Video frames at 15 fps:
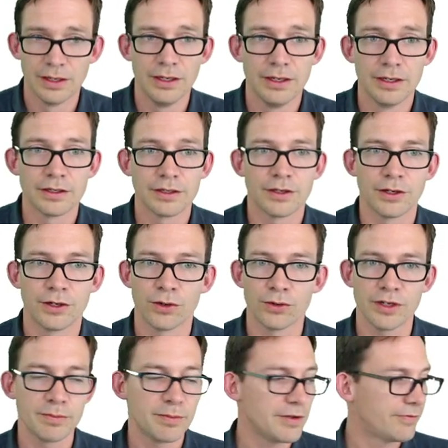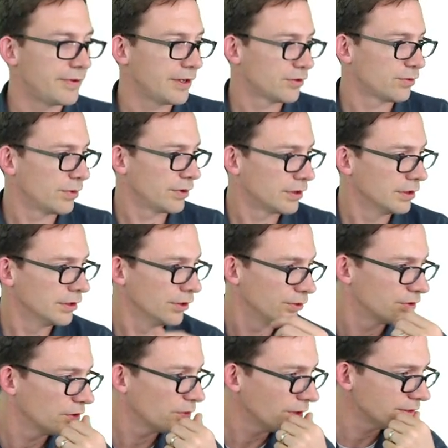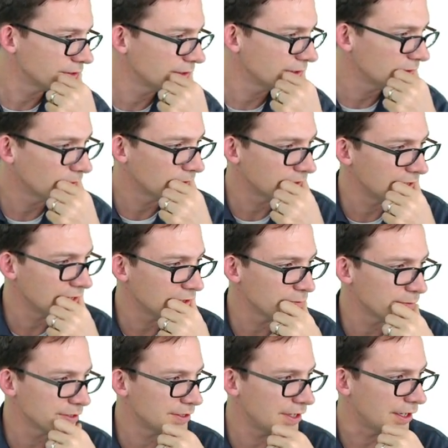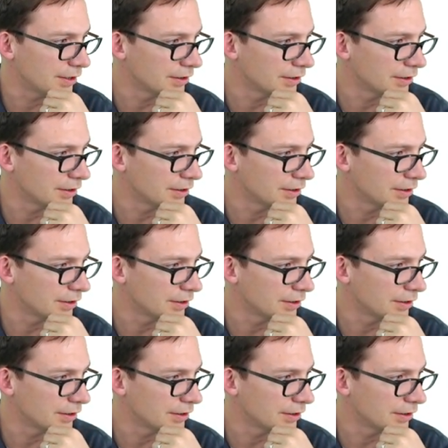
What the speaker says: could only be fixed with glue. So what's the other mistake?